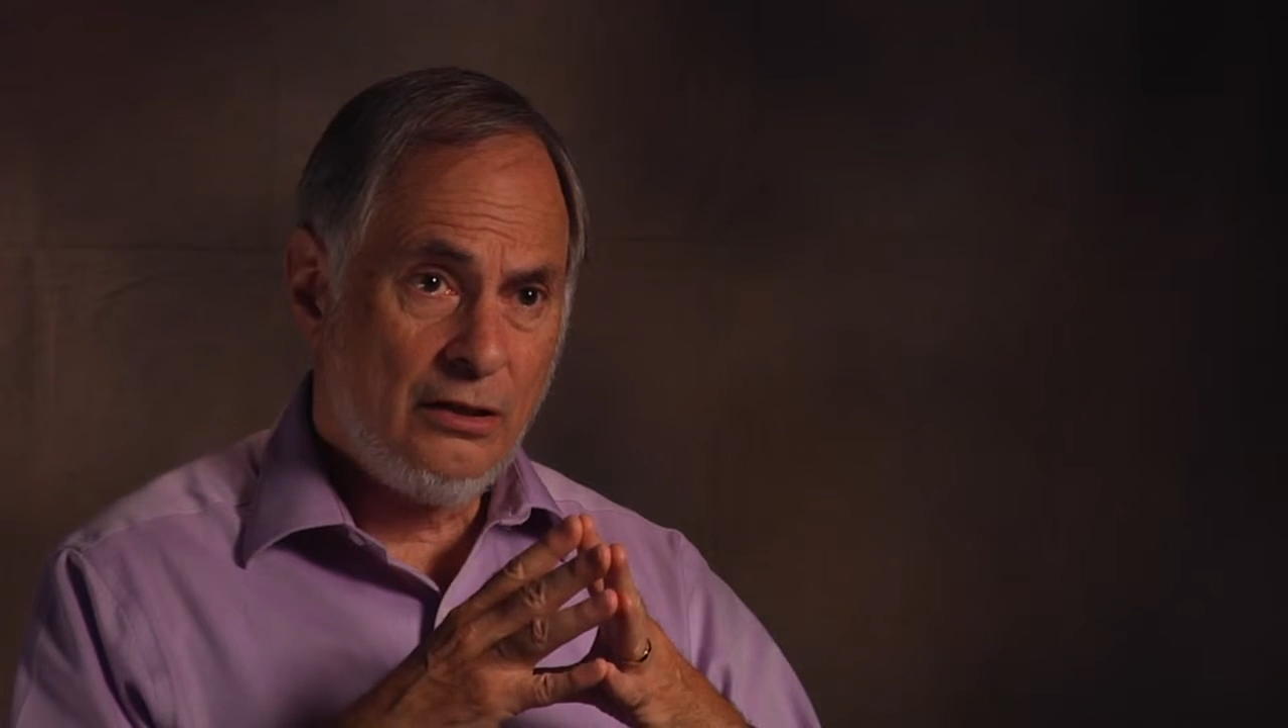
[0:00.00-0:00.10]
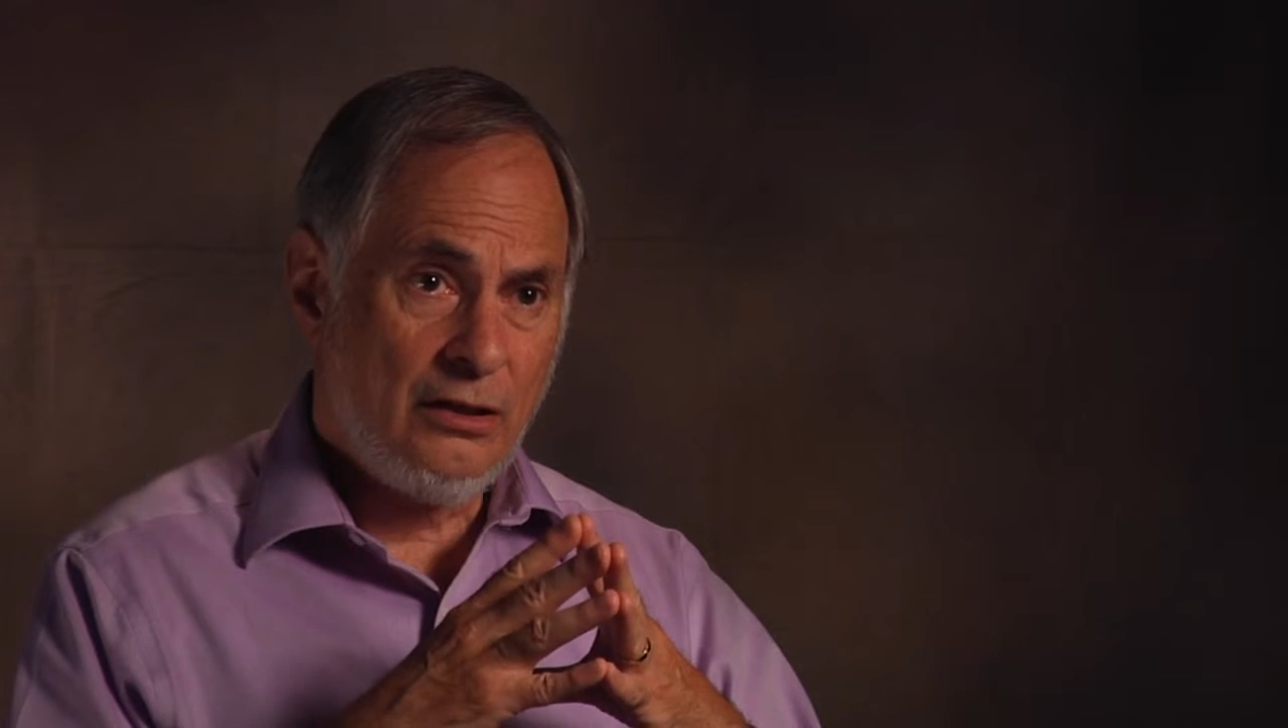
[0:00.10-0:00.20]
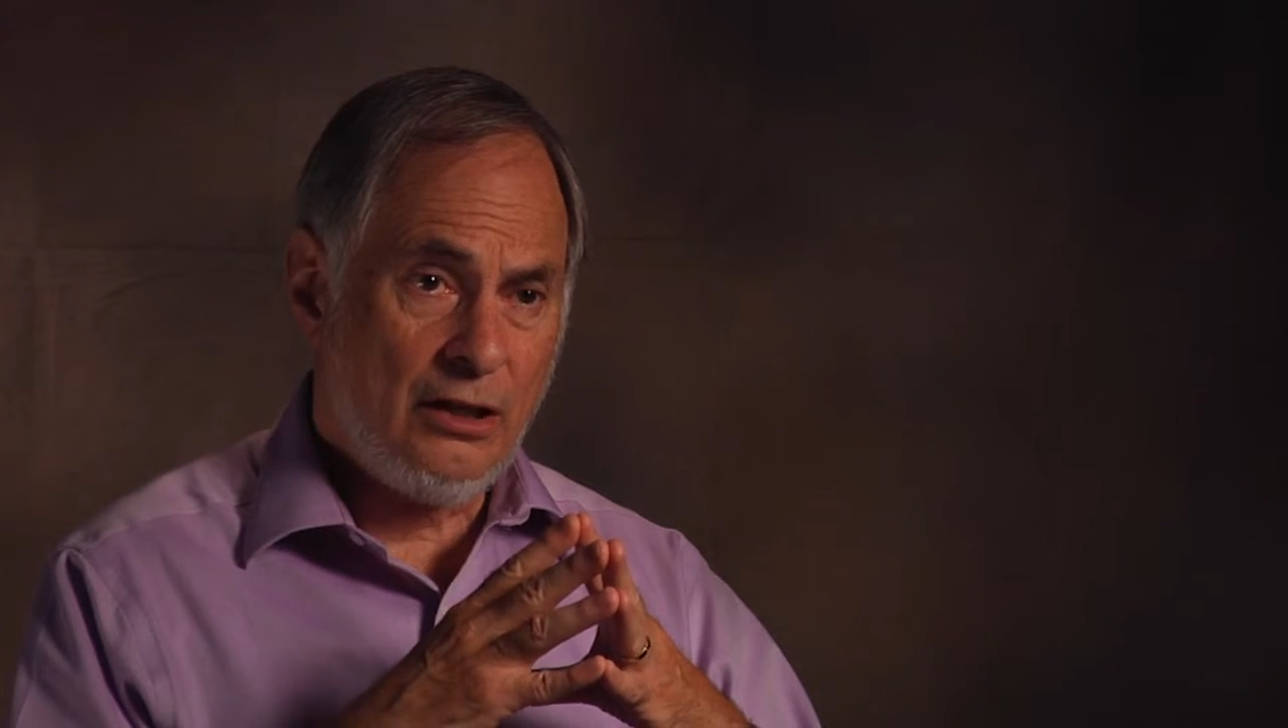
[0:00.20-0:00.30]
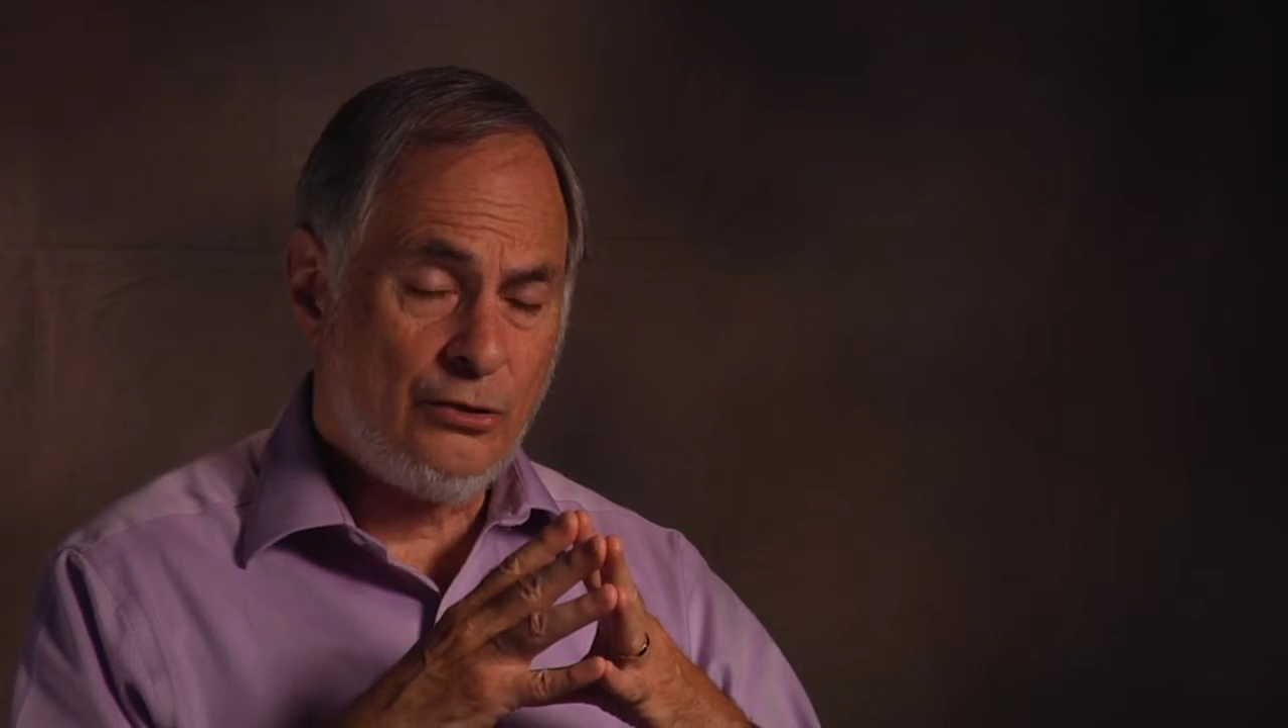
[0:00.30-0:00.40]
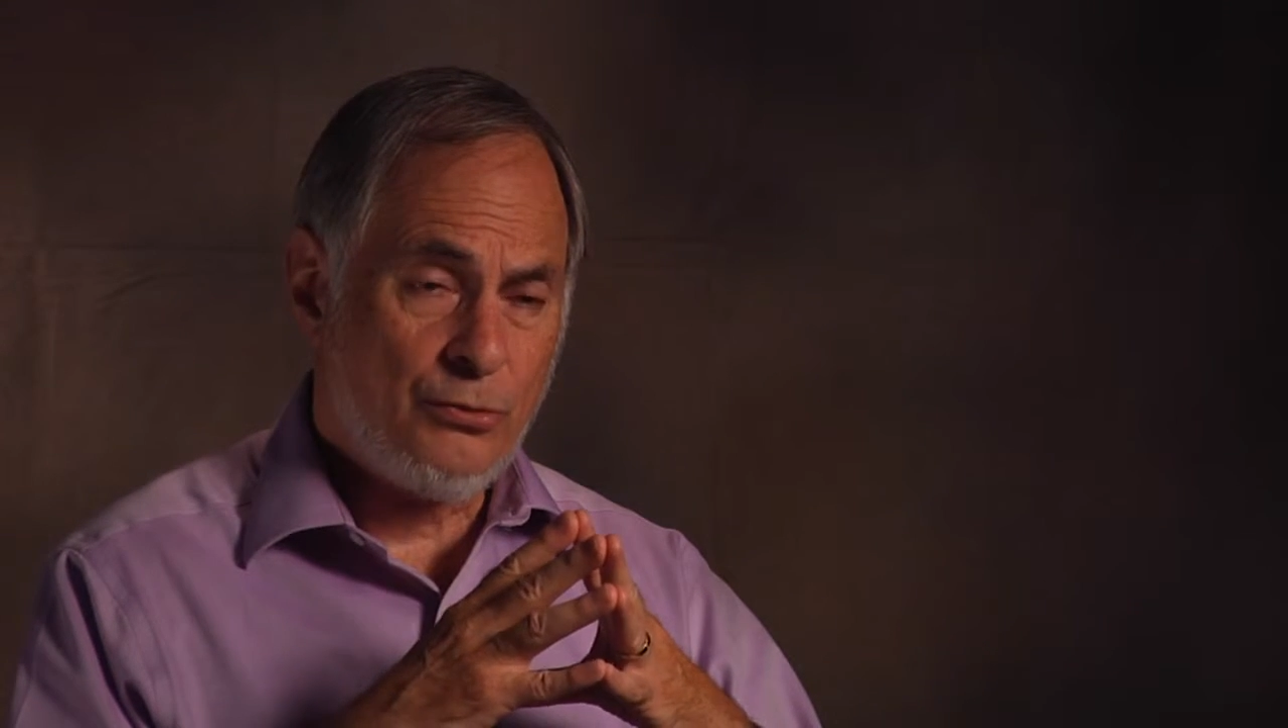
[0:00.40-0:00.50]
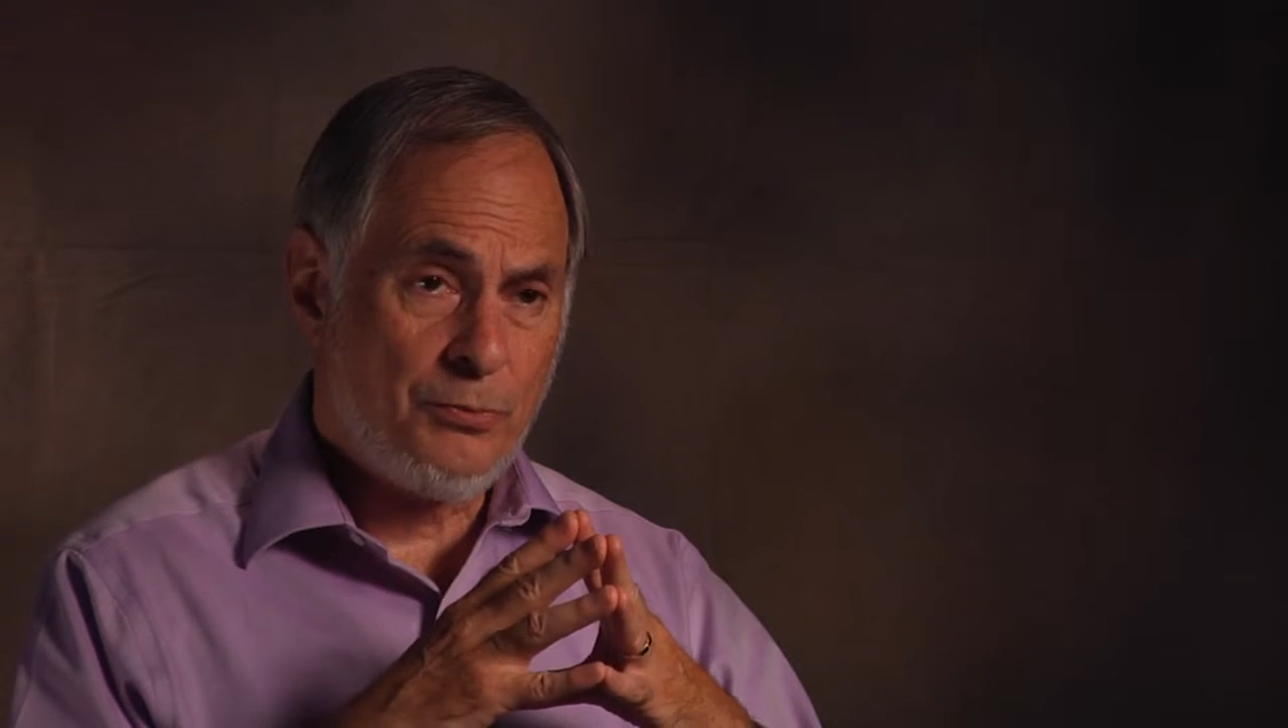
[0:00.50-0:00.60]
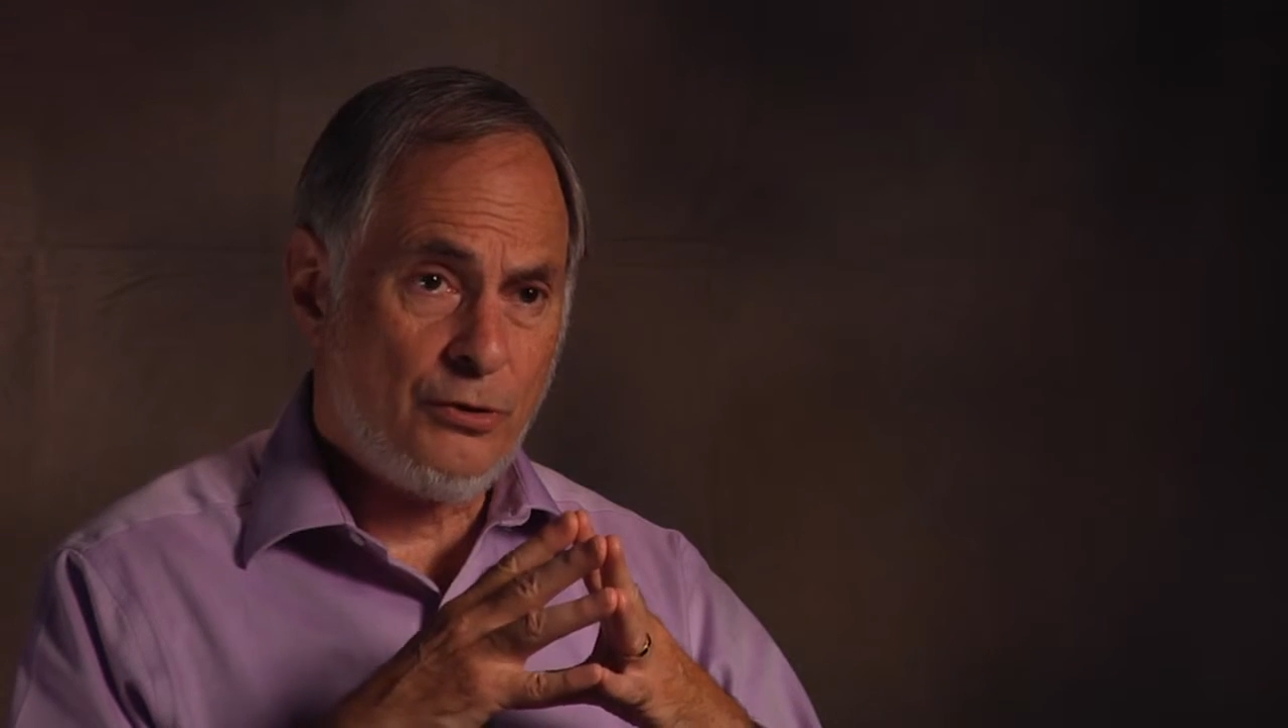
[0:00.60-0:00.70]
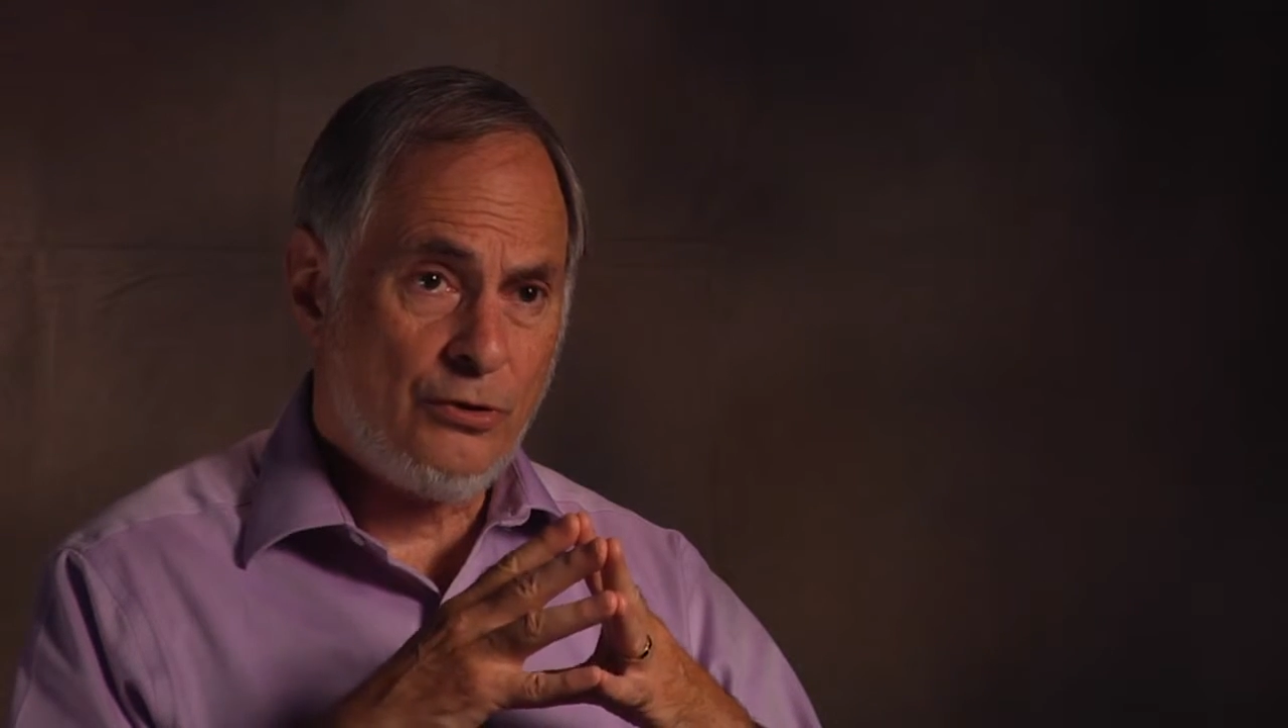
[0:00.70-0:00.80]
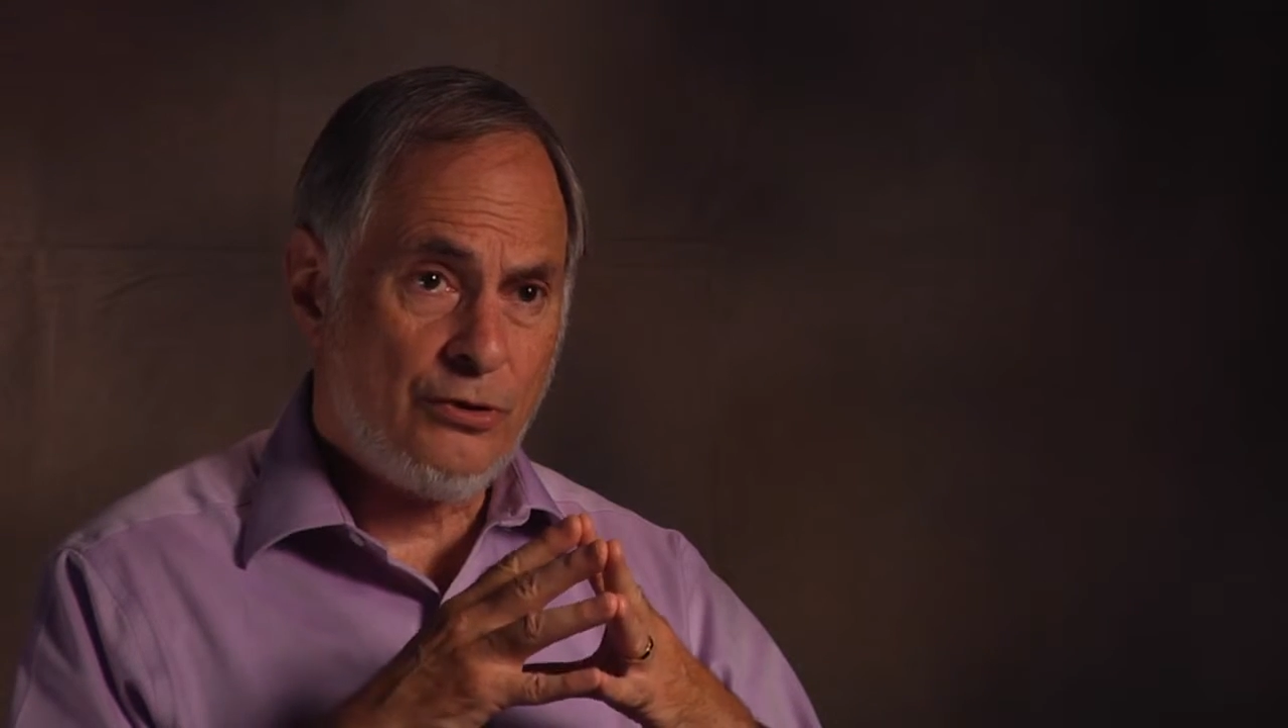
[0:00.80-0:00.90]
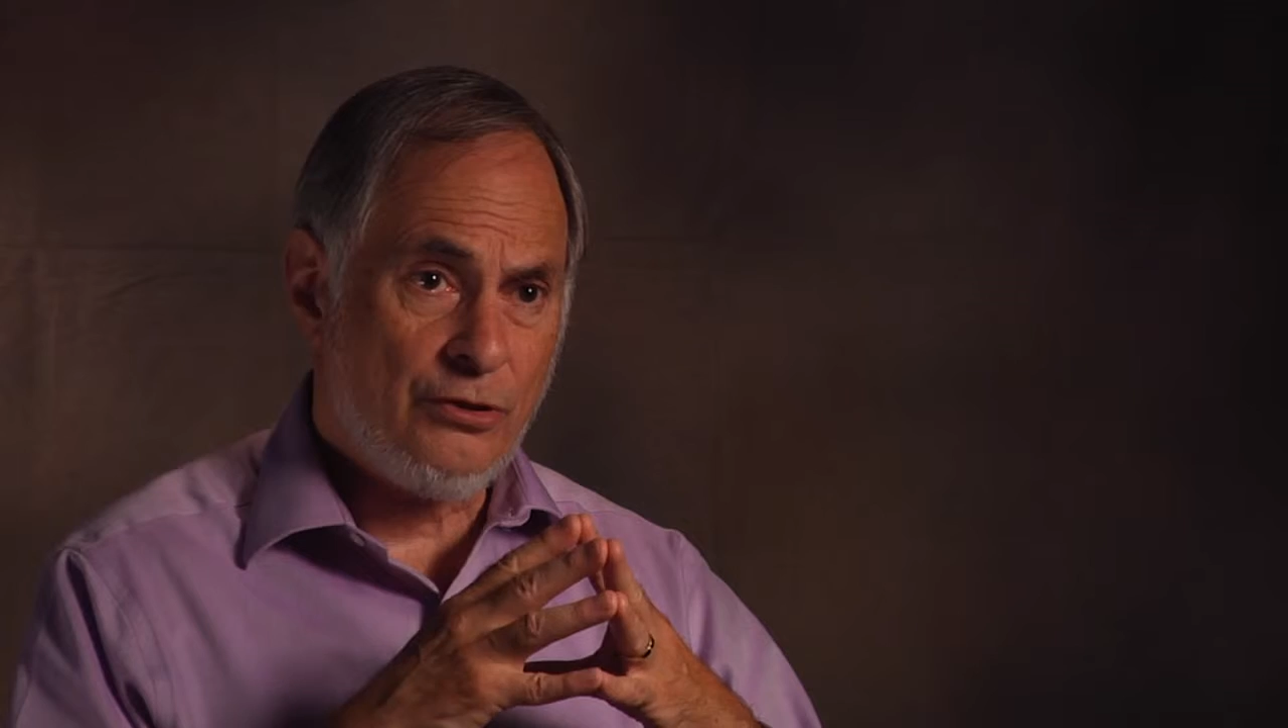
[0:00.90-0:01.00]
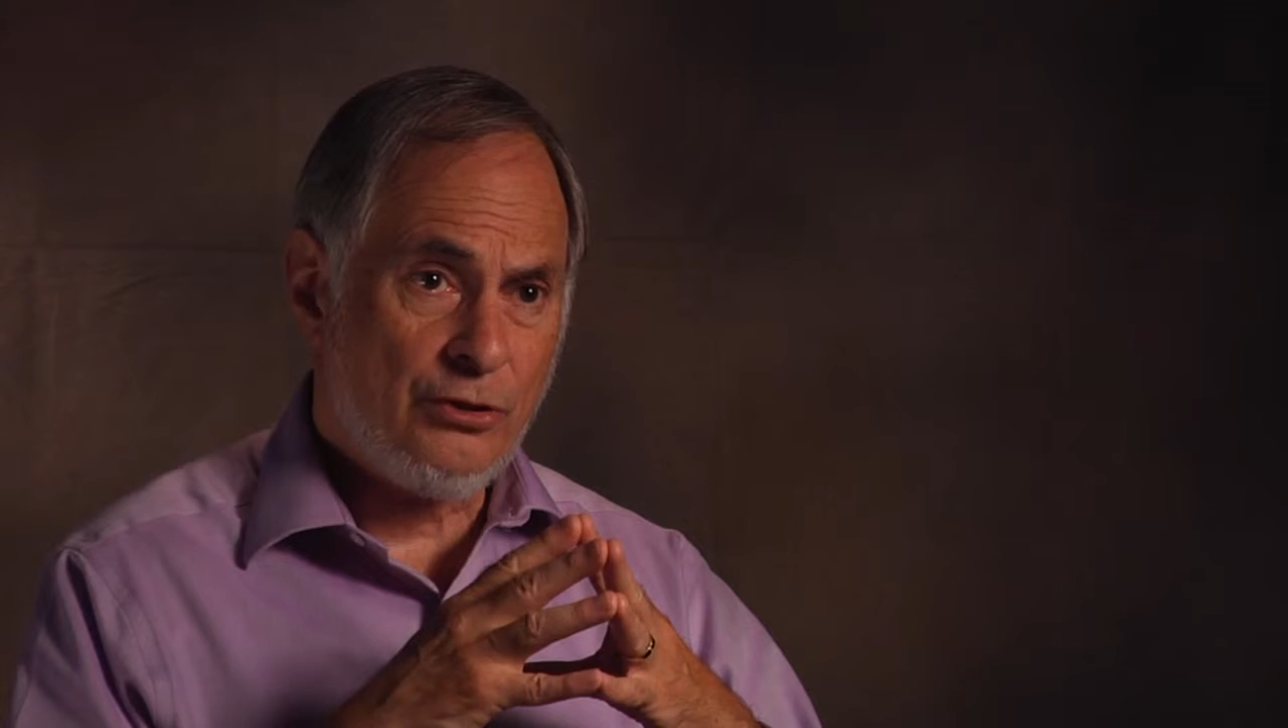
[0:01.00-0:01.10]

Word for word: an entrepreneurial